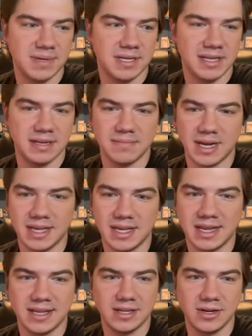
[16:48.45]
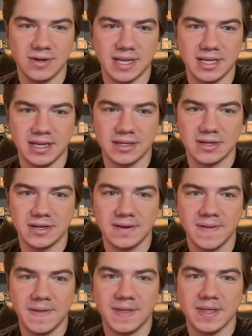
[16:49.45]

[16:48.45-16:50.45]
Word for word: but in my, you know, in younger,